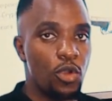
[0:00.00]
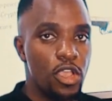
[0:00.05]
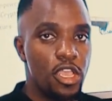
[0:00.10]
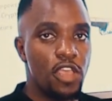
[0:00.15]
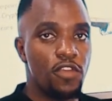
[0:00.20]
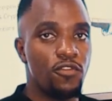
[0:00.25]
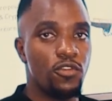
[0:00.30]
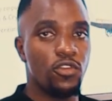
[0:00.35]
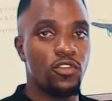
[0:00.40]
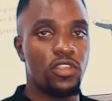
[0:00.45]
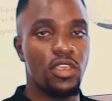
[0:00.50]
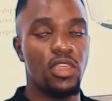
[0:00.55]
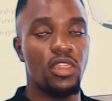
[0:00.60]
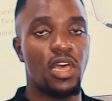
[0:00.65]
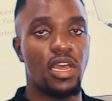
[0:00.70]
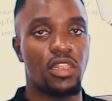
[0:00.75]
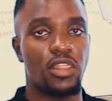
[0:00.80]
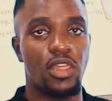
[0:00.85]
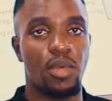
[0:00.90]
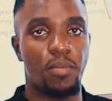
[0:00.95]
If you see
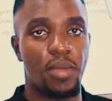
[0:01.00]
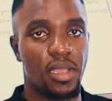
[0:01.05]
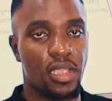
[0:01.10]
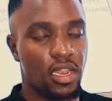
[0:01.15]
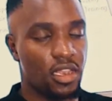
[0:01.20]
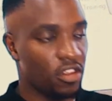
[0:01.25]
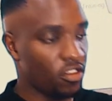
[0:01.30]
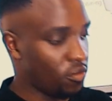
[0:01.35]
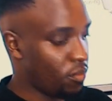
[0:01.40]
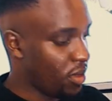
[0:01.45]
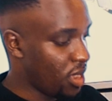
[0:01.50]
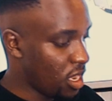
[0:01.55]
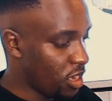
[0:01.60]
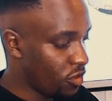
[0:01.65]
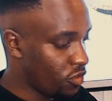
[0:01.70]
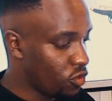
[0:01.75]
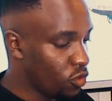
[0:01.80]
that the market is bearish,